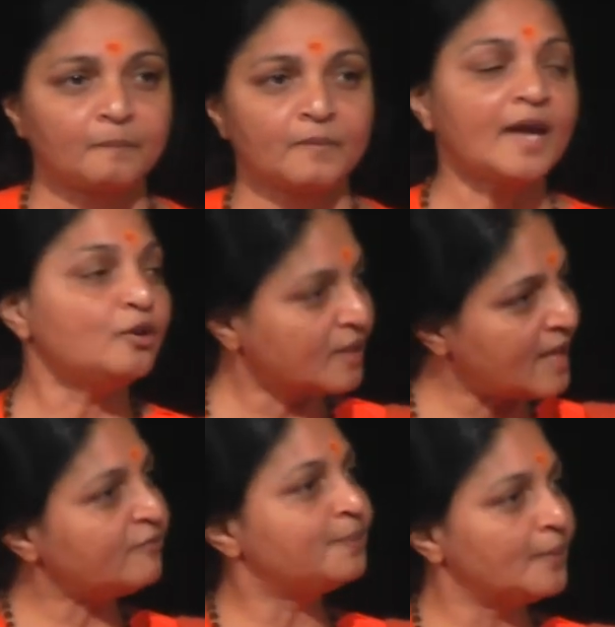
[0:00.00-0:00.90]
And you can
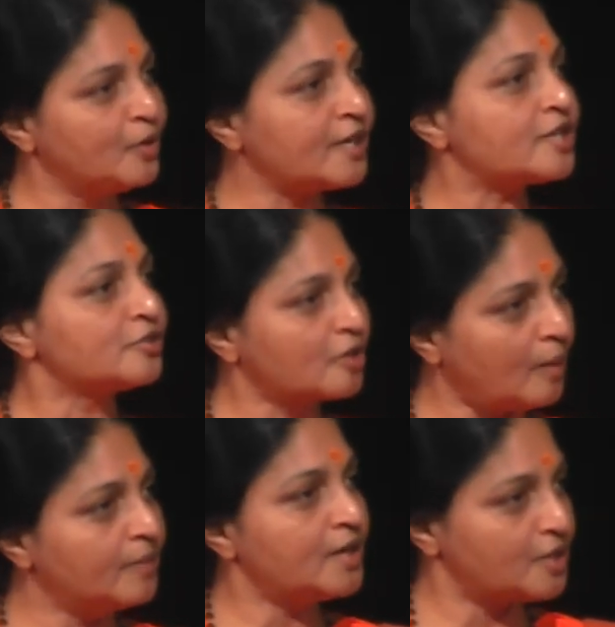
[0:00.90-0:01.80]
have permutation
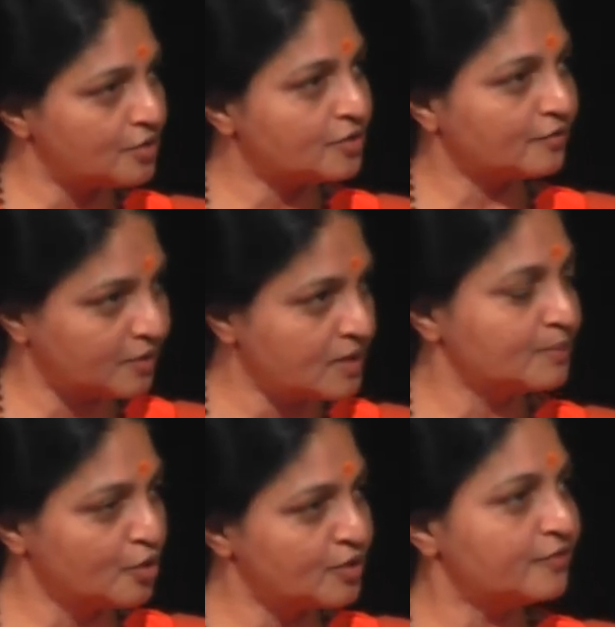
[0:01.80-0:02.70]
combinations of these.
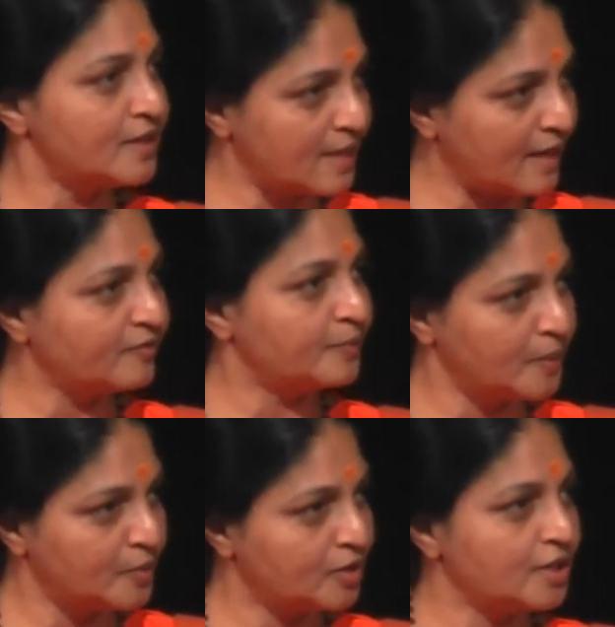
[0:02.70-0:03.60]
Most of us have
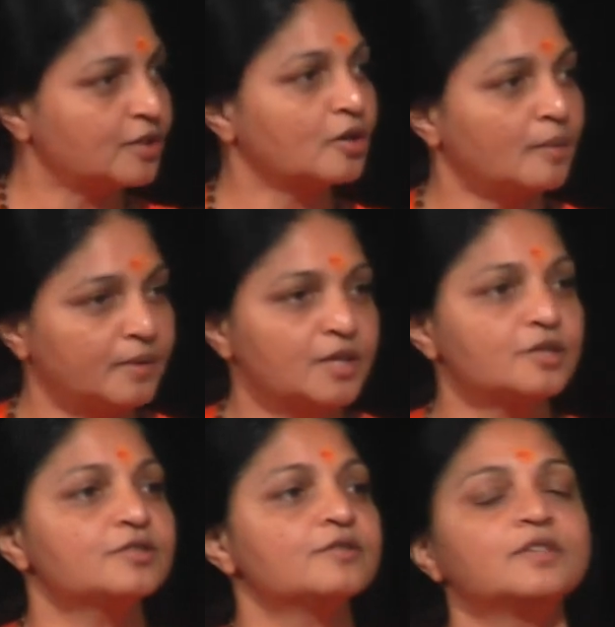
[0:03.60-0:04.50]
permutation
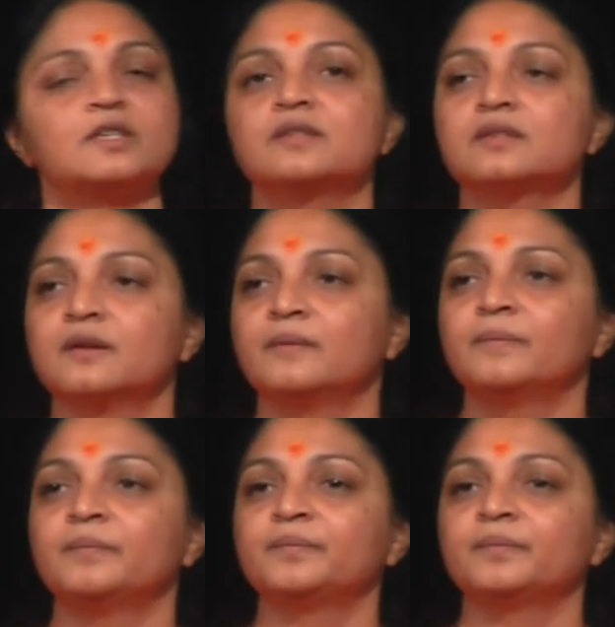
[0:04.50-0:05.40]
combinations of these.
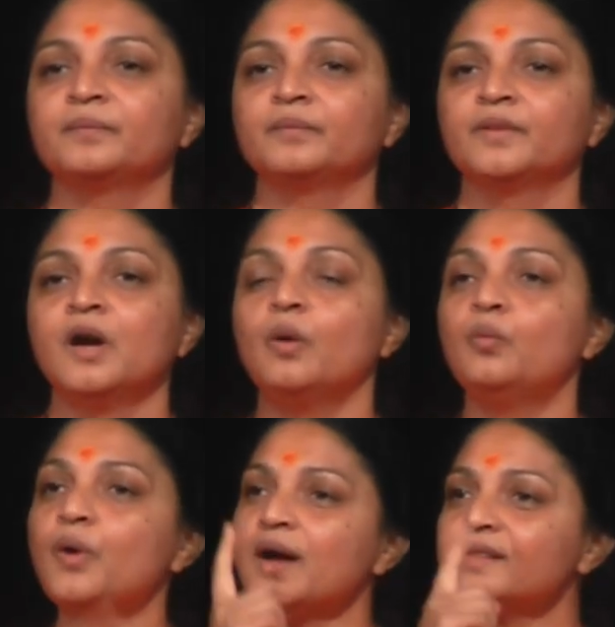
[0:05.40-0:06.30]

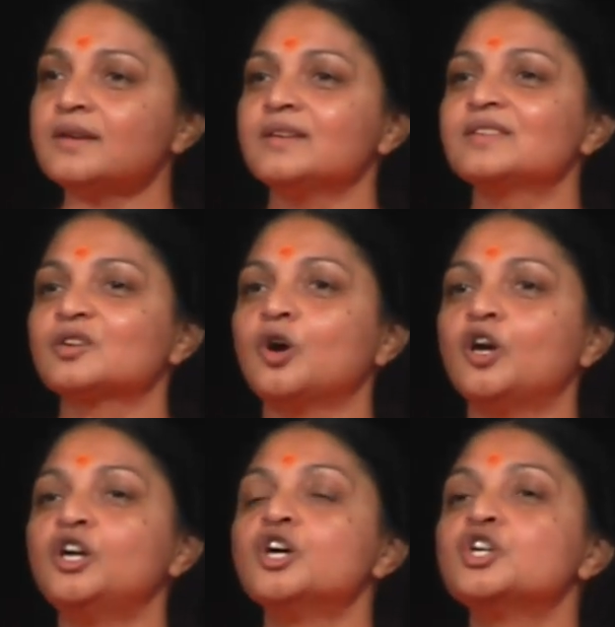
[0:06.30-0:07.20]
One is
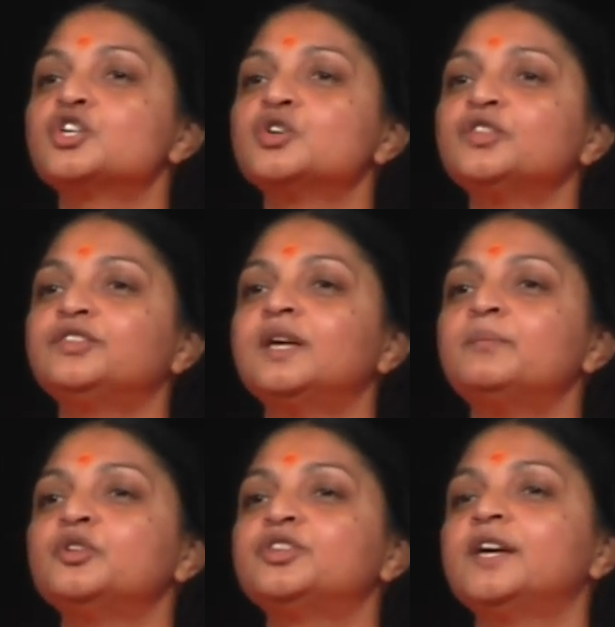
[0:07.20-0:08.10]
called Shuddha
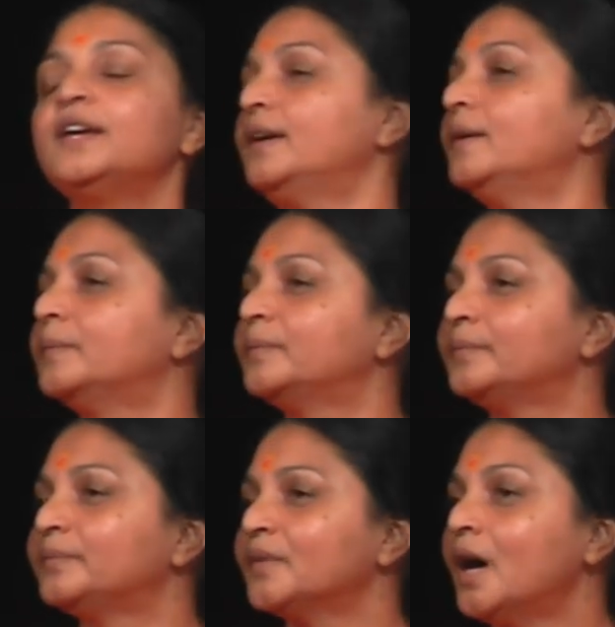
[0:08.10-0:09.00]
Buddhi,
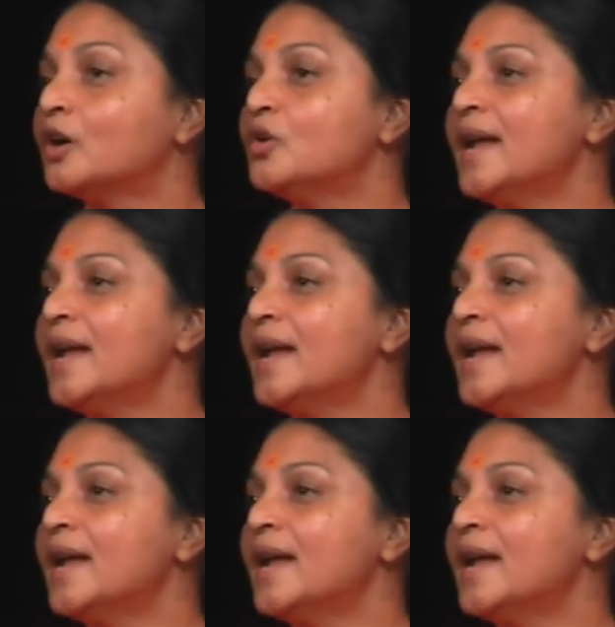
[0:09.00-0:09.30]
a good